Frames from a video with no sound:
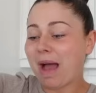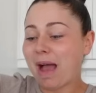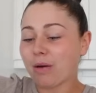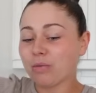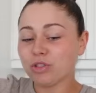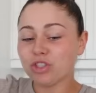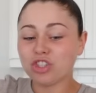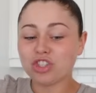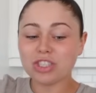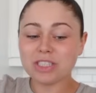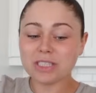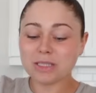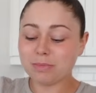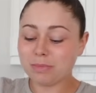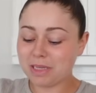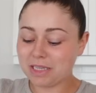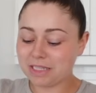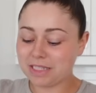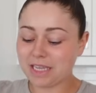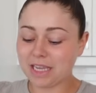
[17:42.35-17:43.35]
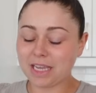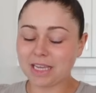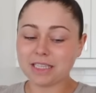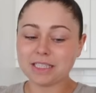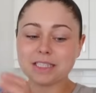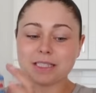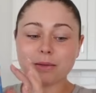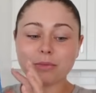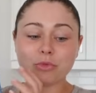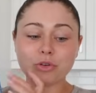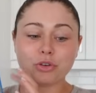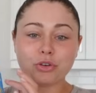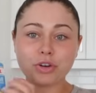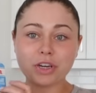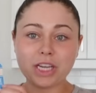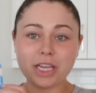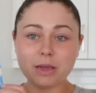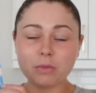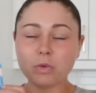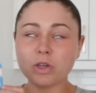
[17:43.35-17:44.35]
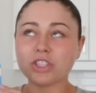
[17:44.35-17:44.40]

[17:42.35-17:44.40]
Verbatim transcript: I was just missing some cream,